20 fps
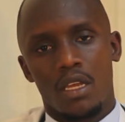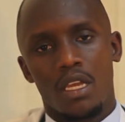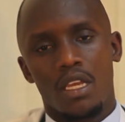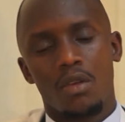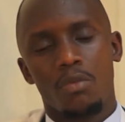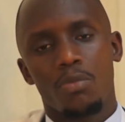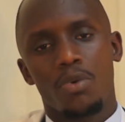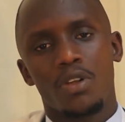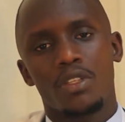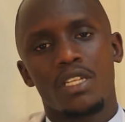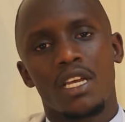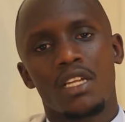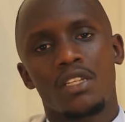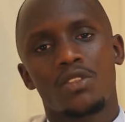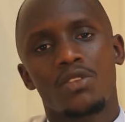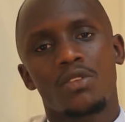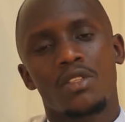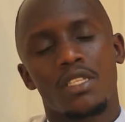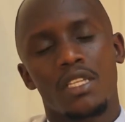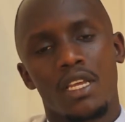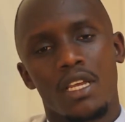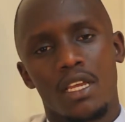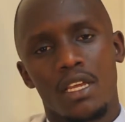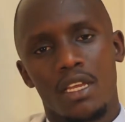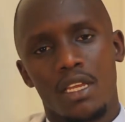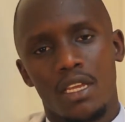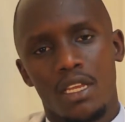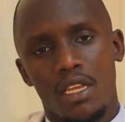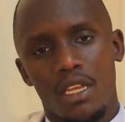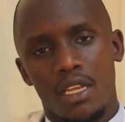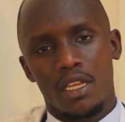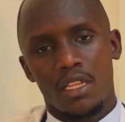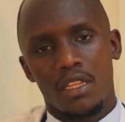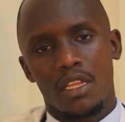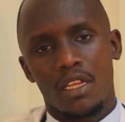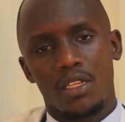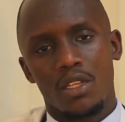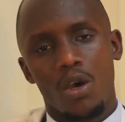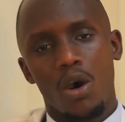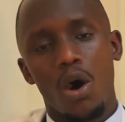Important to say
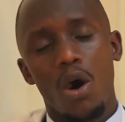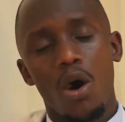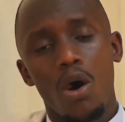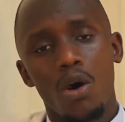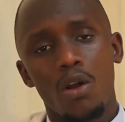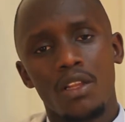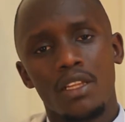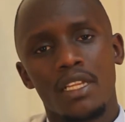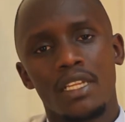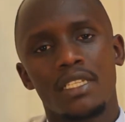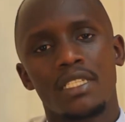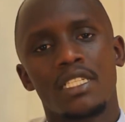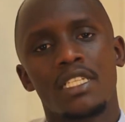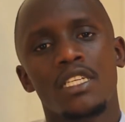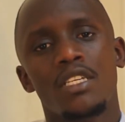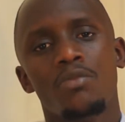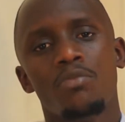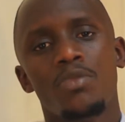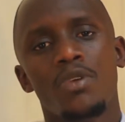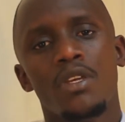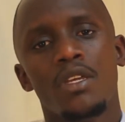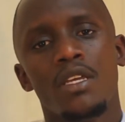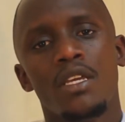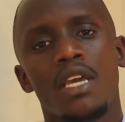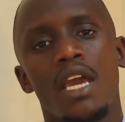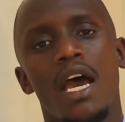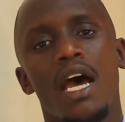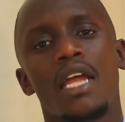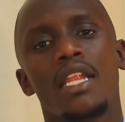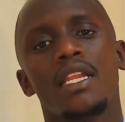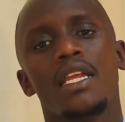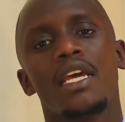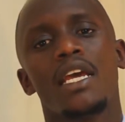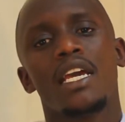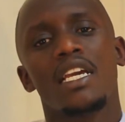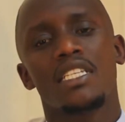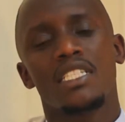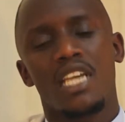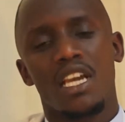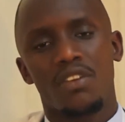that all the TB and
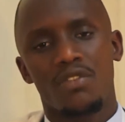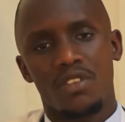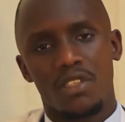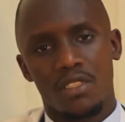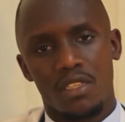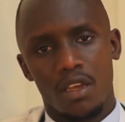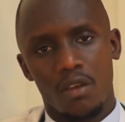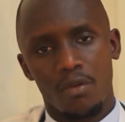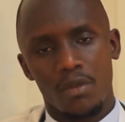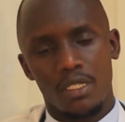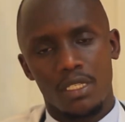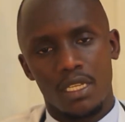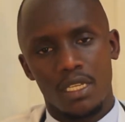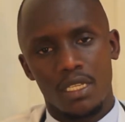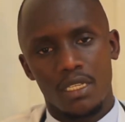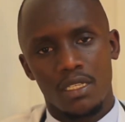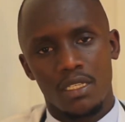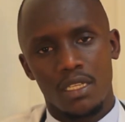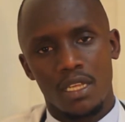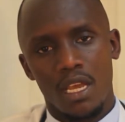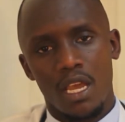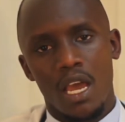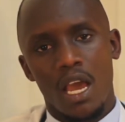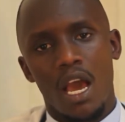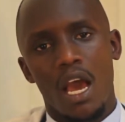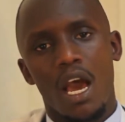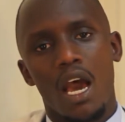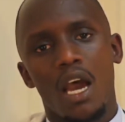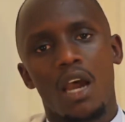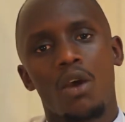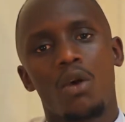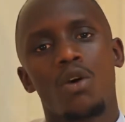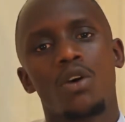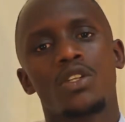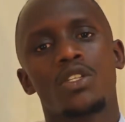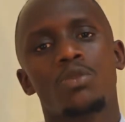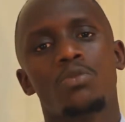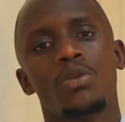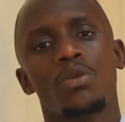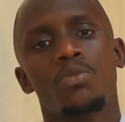the HIV services are
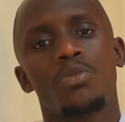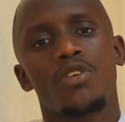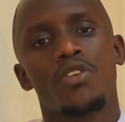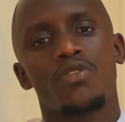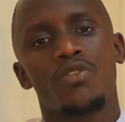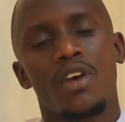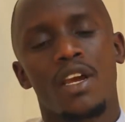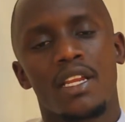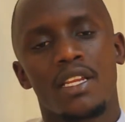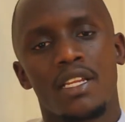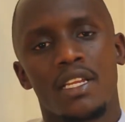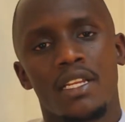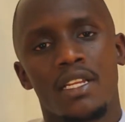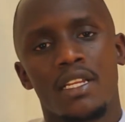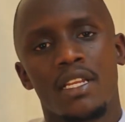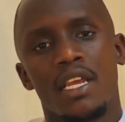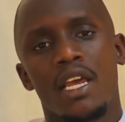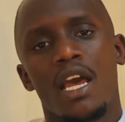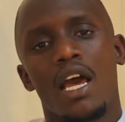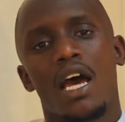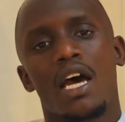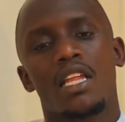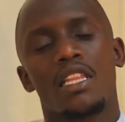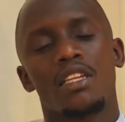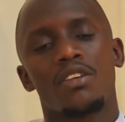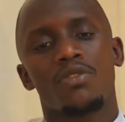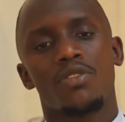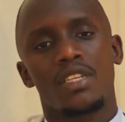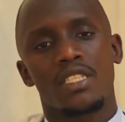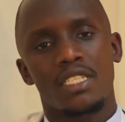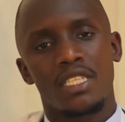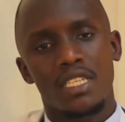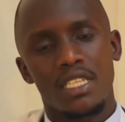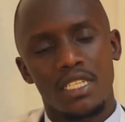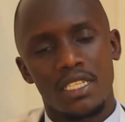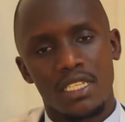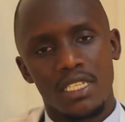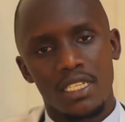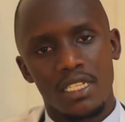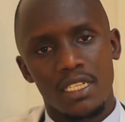going to be provided at the
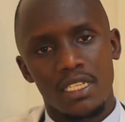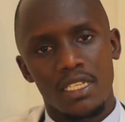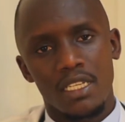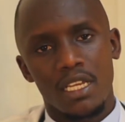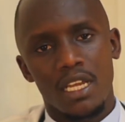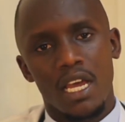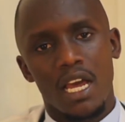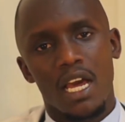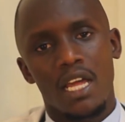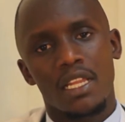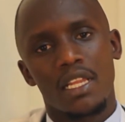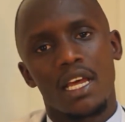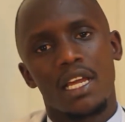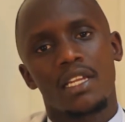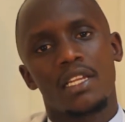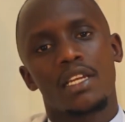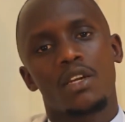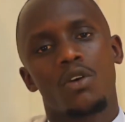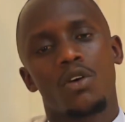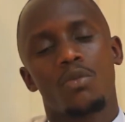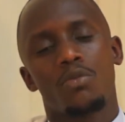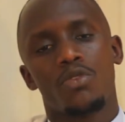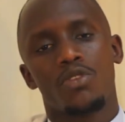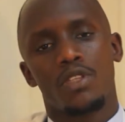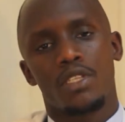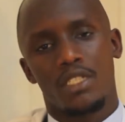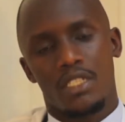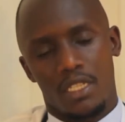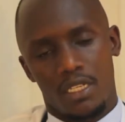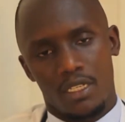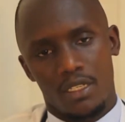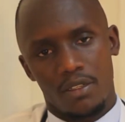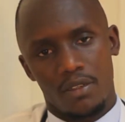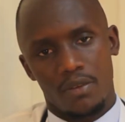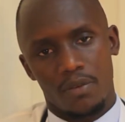facility and at the community.